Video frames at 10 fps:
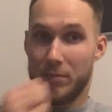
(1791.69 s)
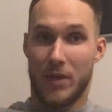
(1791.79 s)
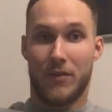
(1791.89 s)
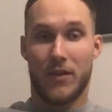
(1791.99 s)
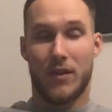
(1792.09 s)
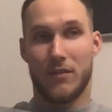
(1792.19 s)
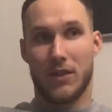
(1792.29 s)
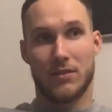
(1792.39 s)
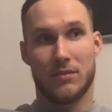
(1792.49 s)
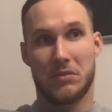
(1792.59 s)
Everything
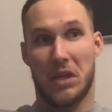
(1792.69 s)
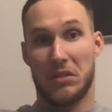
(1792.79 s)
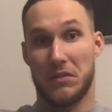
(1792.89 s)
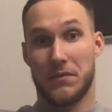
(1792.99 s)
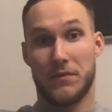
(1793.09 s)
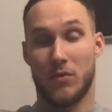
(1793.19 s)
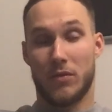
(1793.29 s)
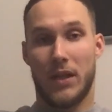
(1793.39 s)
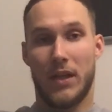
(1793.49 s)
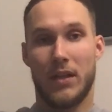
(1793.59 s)
was kind of
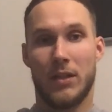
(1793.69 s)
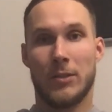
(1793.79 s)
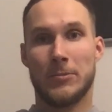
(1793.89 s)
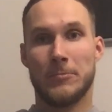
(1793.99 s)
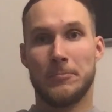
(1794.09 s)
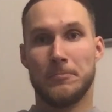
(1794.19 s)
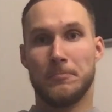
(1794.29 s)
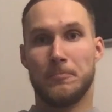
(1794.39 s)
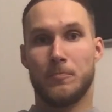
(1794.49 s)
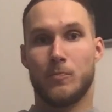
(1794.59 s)
okay,
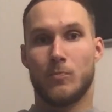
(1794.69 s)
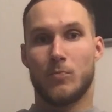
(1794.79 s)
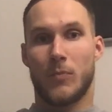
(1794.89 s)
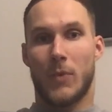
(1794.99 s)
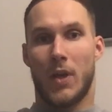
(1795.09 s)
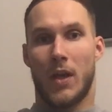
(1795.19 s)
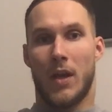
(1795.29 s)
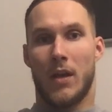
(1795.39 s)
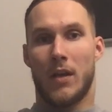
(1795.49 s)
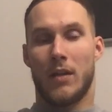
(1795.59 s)

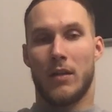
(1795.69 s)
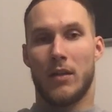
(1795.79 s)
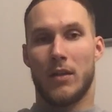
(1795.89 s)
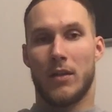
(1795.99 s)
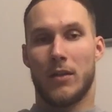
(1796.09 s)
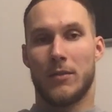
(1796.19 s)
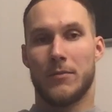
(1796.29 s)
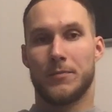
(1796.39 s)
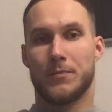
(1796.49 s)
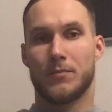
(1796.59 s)
and
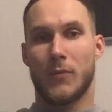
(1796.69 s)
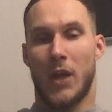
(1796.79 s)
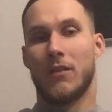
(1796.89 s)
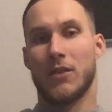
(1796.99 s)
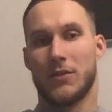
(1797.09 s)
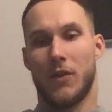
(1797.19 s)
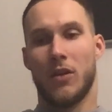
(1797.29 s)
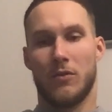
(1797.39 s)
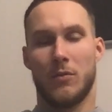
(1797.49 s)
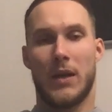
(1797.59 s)
I was
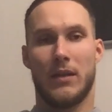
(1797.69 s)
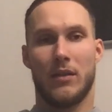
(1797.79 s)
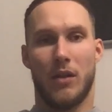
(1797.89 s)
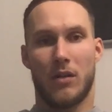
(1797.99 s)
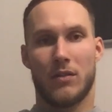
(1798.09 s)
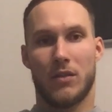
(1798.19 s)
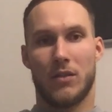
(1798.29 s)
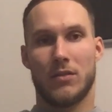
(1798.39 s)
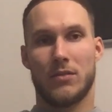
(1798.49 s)
followed by the doctors.